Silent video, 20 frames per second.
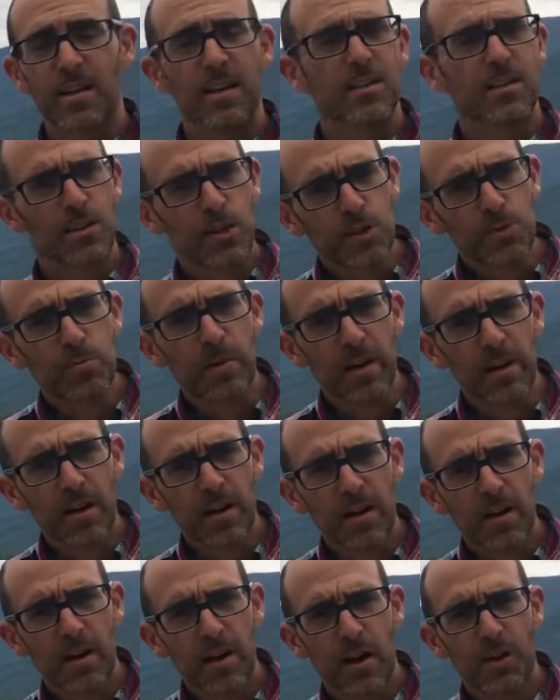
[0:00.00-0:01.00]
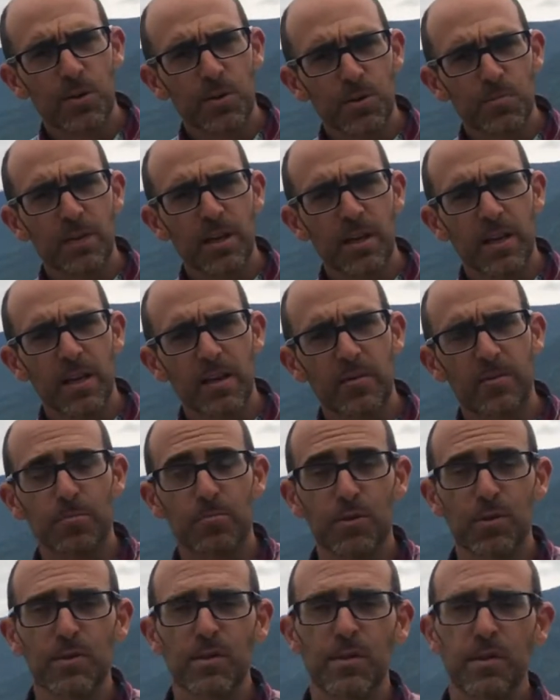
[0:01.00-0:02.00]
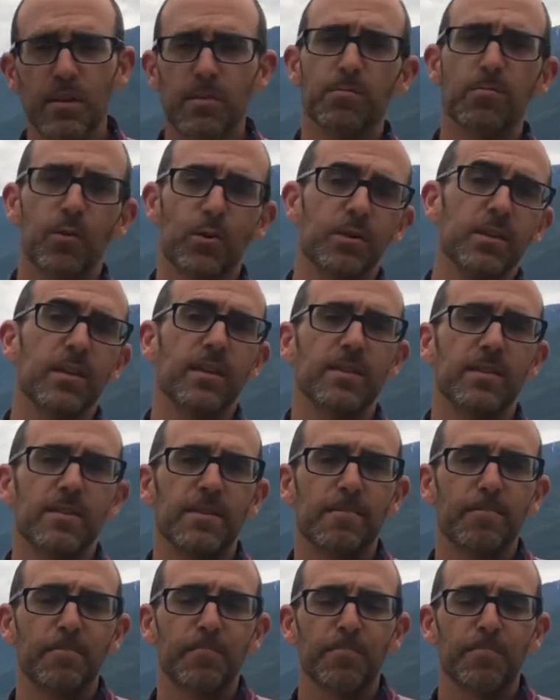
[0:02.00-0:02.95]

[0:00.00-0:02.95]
"Excuse me, are you speaking Brazilian Portuguese?"